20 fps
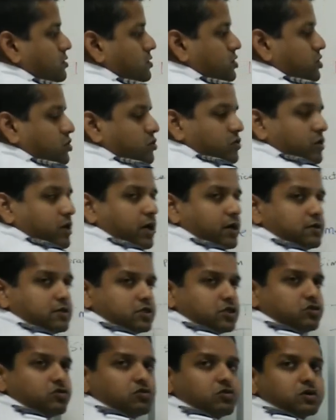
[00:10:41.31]

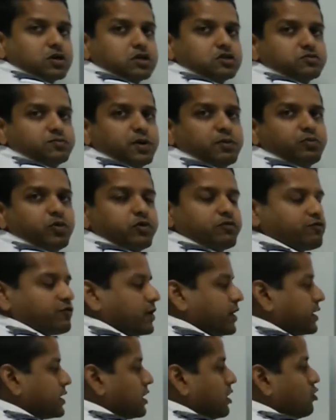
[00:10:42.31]
090, because remember we're
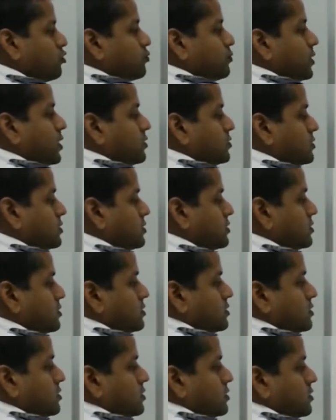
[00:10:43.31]
flying outbound.
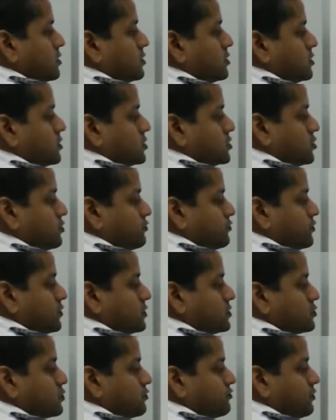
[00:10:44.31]
So
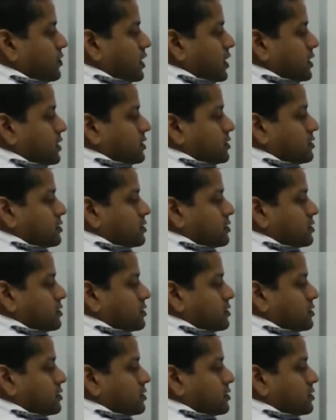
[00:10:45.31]
first we fly